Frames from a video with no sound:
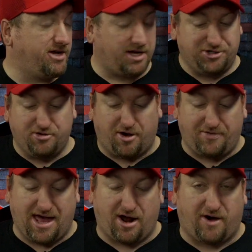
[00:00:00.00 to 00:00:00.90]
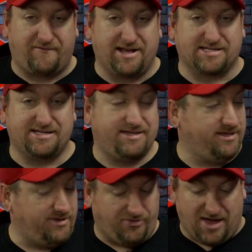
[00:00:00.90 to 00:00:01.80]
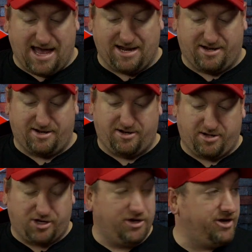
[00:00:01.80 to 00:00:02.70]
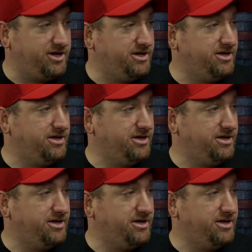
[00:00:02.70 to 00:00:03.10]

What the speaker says: Because you hold that offense that good,